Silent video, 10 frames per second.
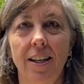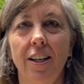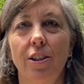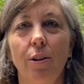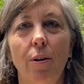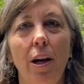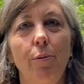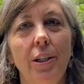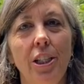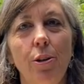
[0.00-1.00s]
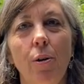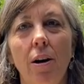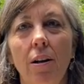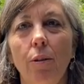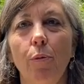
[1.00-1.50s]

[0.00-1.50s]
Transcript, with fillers: So I wish you all